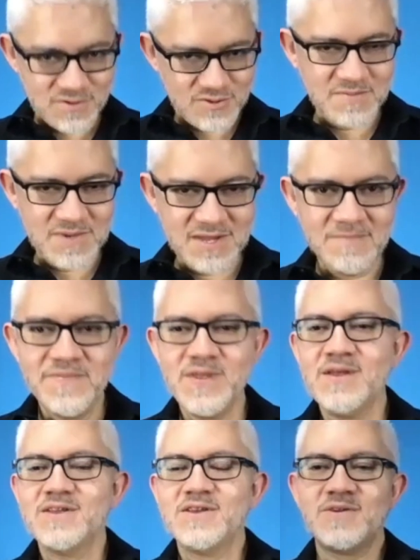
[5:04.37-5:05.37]
to me.
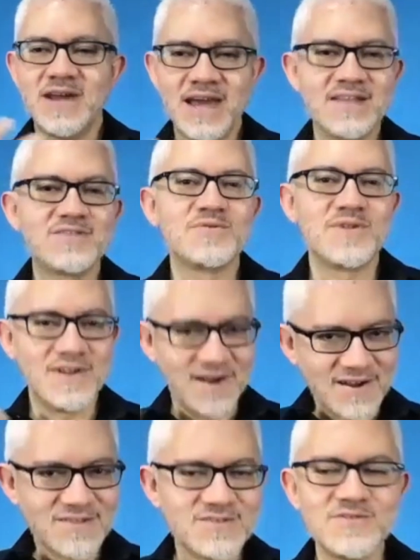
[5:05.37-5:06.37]
You know, I had to
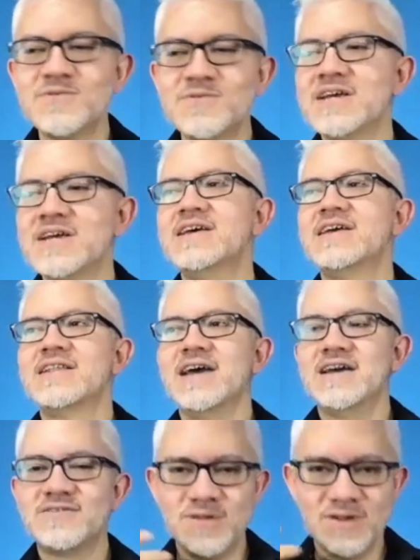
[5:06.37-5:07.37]
learn to do it and
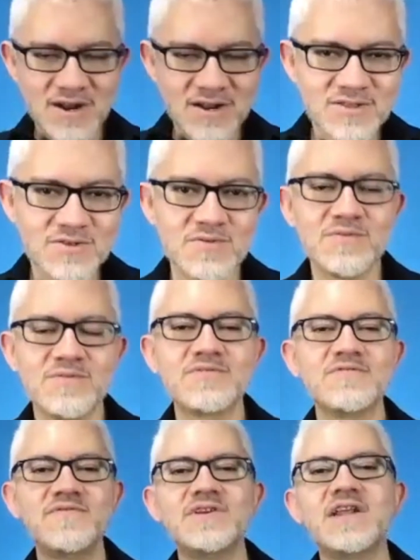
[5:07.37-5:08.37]
had to learn to
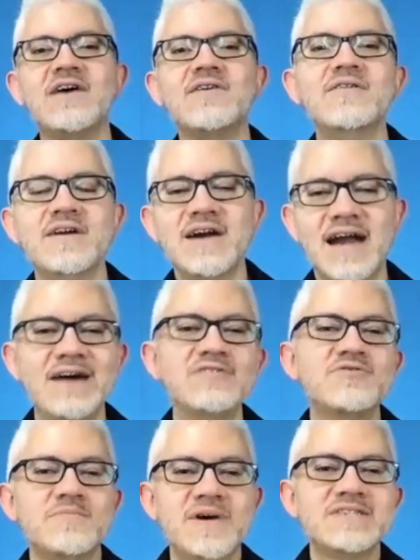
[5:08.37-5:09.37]
figure out how
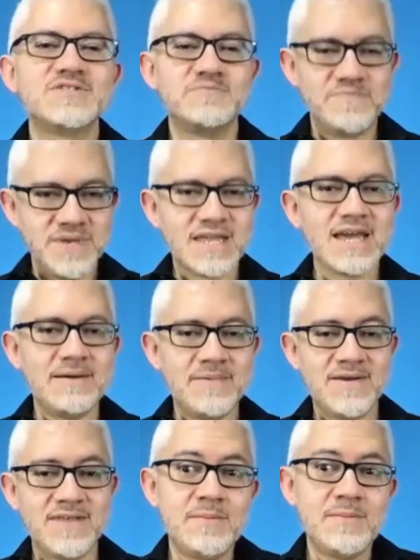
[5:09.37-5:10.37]
to best speak about
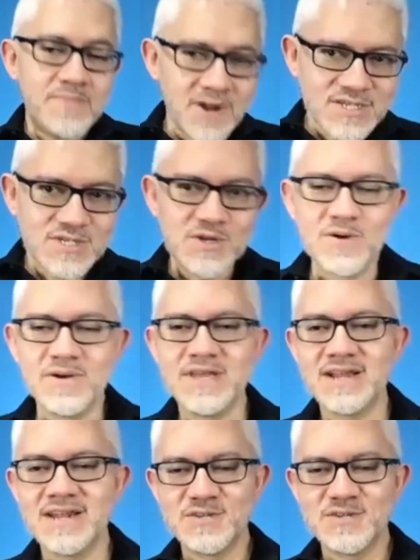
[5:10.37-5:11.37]
that. And plus, you know,
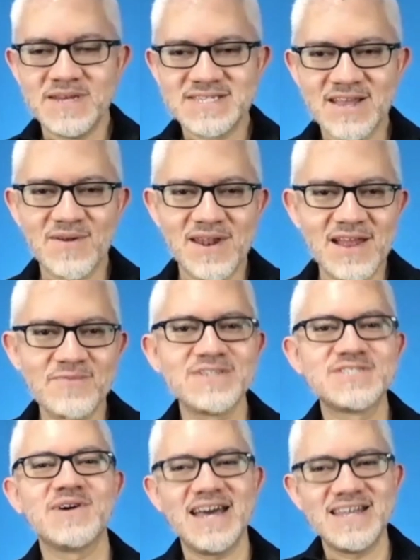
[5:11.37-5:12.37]
English is my second language,
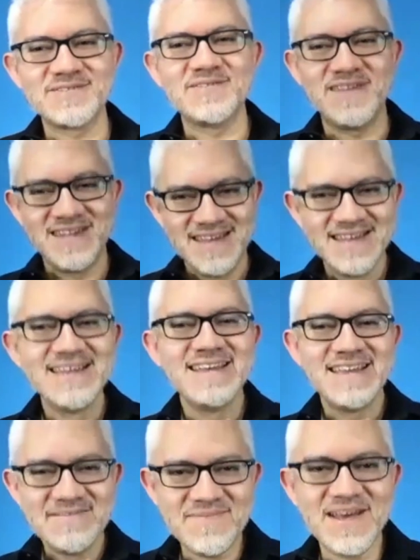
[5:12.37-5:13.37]
so I had to even
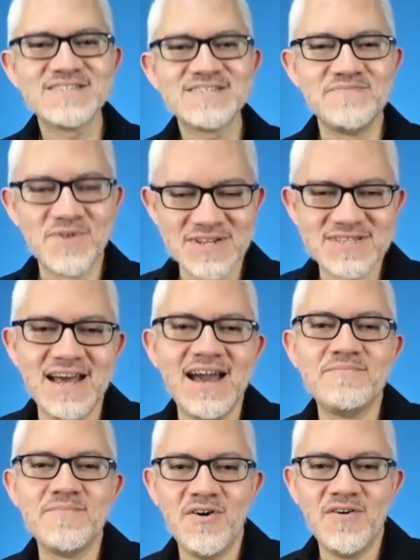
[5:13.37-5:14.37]
invest more
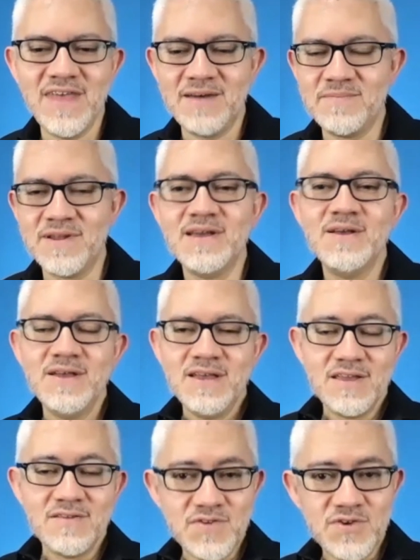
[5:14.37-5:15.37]
time on that. But
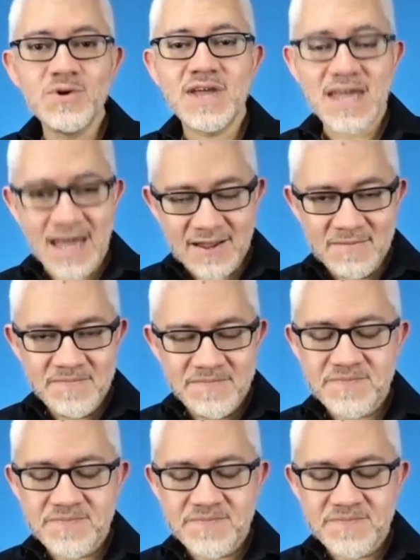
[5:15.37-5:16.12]
if you can,